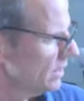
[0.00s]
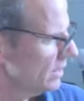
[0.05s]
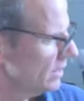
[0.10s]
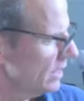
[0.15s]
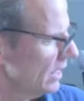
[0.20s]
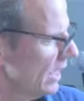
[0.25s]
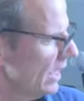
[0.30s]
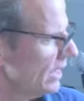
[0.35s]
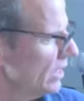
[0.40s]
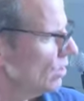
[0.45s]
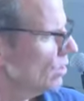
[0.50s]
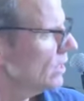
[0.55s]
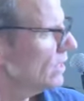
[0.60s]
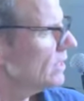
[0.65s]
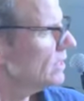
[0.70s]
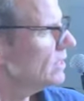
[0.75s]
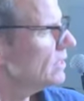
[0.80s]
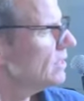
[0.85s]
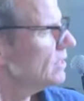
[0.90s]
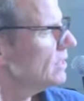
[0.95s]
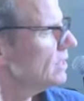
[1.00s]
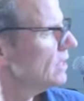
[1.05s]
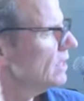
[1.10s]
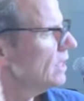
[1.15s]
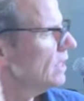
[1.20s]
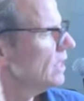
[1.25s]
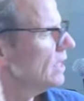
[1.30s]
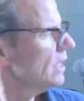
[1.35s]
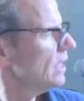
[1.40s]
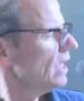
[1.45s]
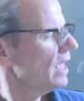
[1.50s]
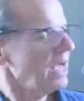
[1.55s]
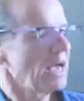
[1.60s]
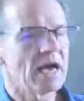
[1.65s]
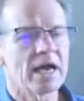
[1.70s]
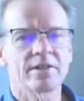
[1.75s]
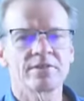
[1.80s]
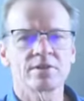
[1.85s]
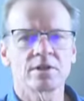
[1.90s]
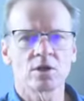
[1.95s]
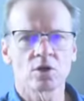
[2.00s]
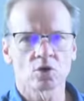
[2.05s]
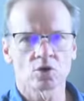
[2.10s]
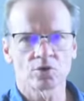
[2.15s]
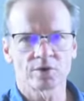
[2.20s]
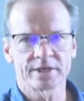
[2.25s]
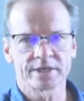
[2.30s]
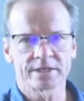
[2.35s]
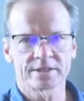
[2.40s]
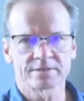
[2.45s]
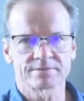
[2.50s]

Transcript: the Aeolian, and the Locrian.